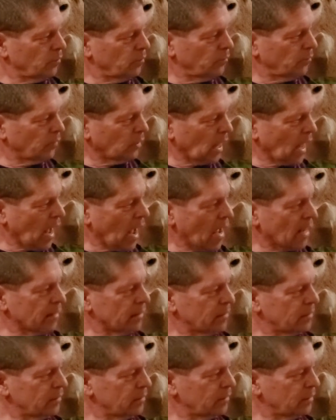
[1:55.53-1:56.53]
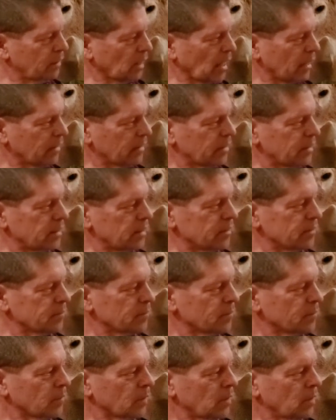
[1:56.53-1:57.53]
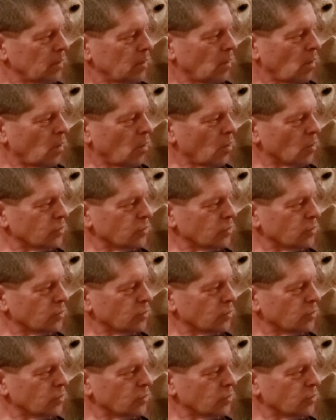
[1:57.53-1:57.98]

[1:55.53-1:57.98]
flat like this. Well,